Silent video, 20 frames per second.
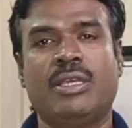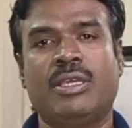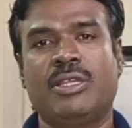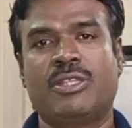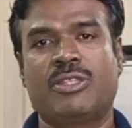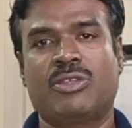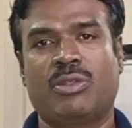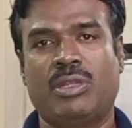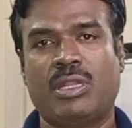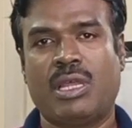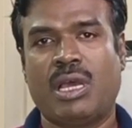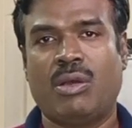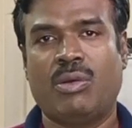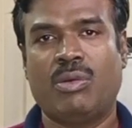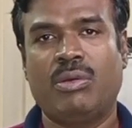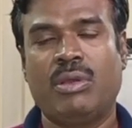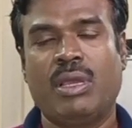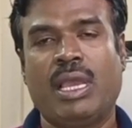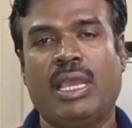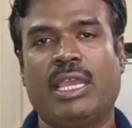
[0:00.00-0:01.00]
So
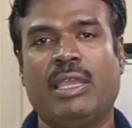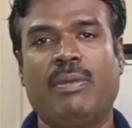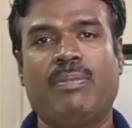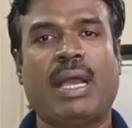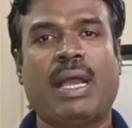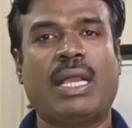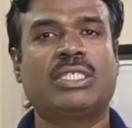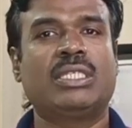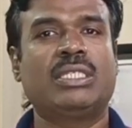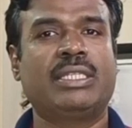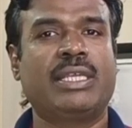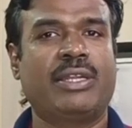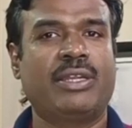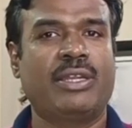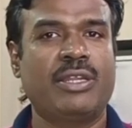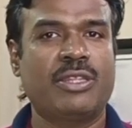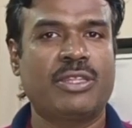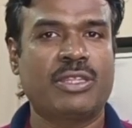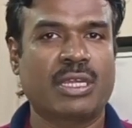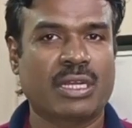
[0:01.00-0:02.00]
now imagine there
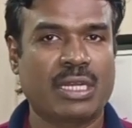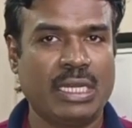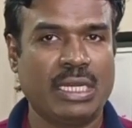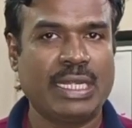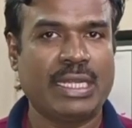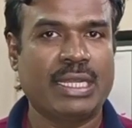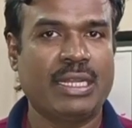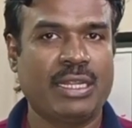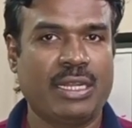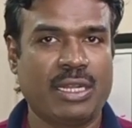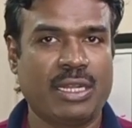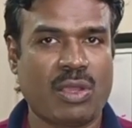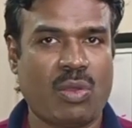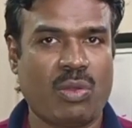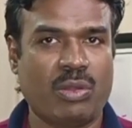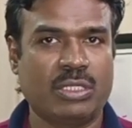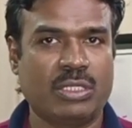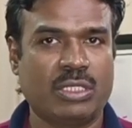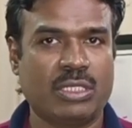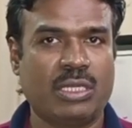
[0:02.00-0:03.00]
is a clinical
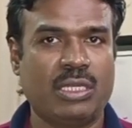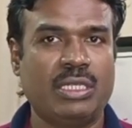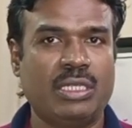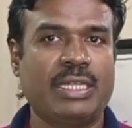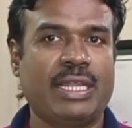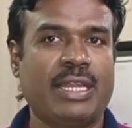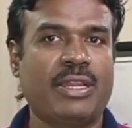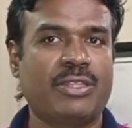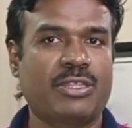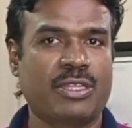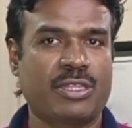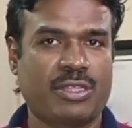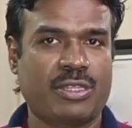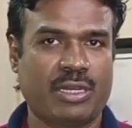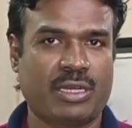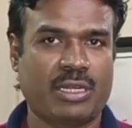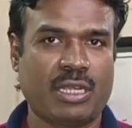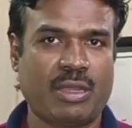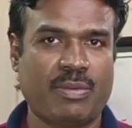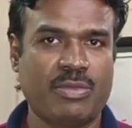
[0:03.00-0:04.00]
encounter, there is a
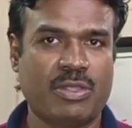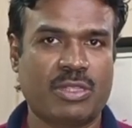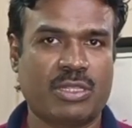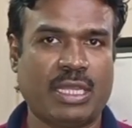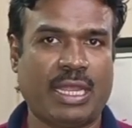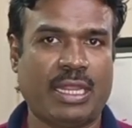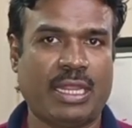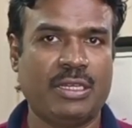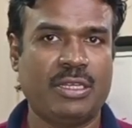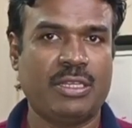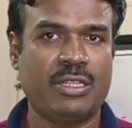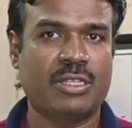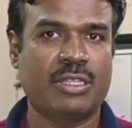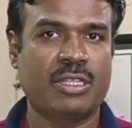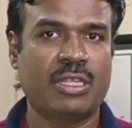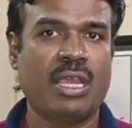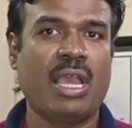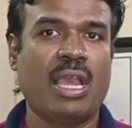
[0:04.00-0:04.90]
circumstance